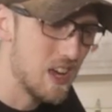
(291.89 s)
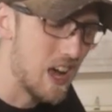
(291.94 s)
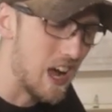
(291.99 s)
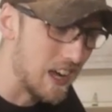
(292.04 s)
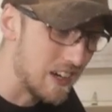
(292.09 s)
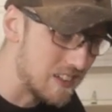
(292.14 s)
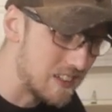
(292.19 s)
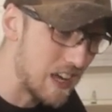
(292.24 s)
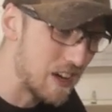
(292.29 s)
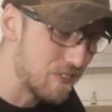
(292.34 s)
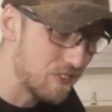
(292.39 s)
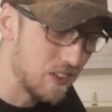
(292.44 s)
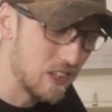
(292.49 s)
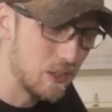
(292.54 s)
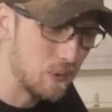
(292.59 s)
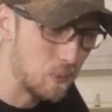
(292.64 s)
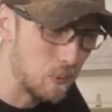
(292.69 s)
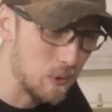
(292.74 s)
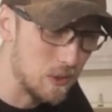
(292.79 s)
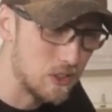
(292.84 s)
I
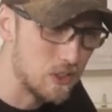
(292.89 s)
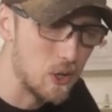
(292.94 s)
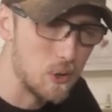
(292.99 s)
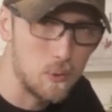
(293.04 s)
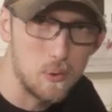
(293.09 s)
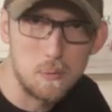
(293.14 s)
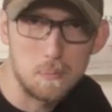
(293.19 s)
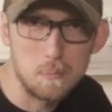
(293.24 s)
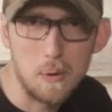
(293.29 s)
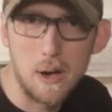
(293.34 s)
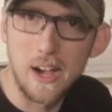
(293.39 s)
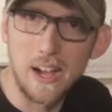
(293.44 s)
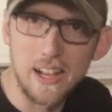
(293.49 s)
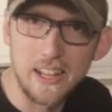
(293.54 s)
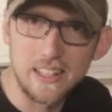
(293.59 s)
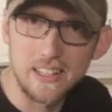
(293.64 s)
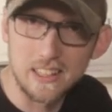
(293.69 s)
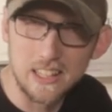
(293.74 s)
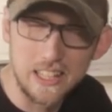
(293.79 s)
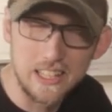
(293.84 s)
definitely would go and
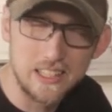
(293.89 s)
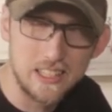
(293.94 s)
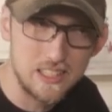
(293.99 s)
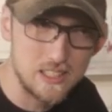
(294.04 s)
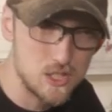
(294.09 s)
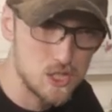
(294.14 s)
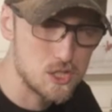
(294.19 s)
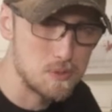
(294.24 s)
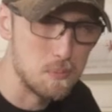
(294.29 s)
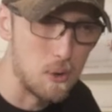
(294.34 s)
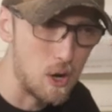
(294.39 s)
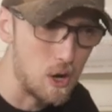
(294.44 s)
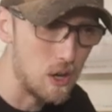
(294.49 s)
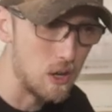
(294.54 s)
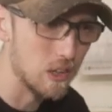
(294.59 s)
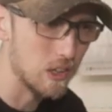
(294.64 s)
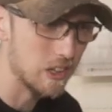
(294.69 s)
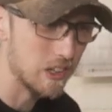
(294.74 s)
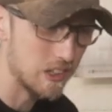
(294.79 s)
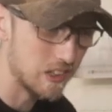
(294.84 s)
buy like a
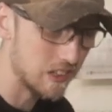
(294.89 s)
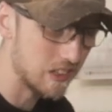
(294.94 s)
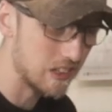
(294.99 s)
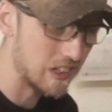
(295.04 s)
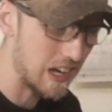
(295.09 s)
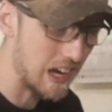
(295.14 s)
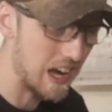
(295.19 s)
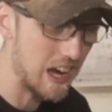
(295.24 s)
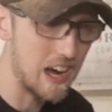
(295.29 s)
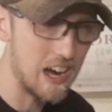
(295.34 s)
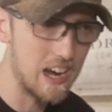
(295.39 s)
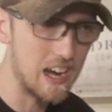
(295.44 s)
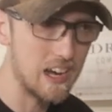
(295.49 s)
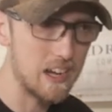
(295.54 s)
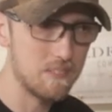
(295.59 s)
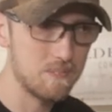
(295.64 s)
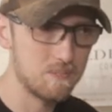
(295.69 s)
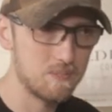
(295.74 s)
smaller uh,